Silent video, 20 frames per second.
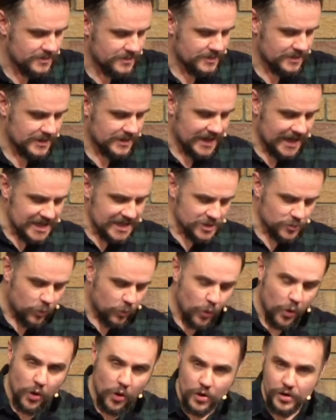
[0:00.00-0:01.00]
He's
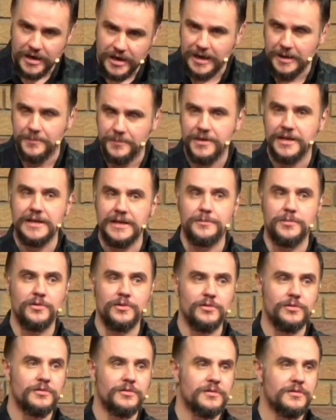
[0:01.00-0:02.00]
warning people
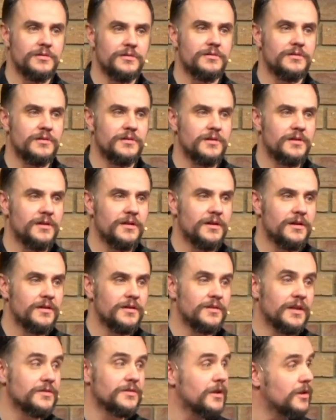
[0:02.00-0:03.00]

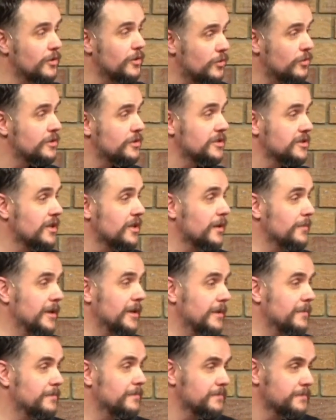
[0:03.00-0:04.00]
that the Lord is coming.
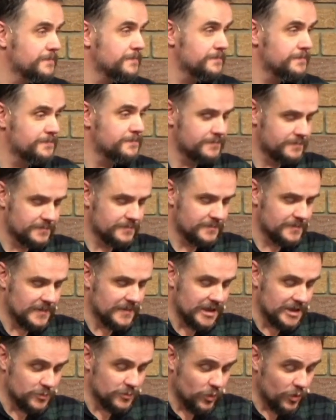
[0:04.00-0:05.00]

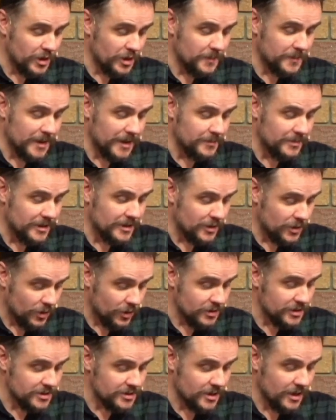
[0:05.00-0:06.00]
He's warning people that God
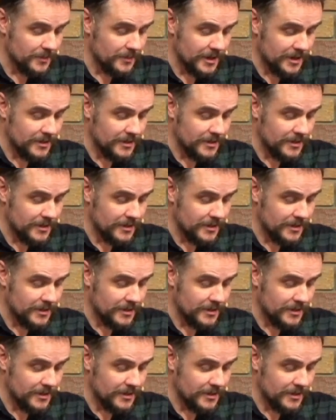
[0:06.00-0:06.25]
is coming.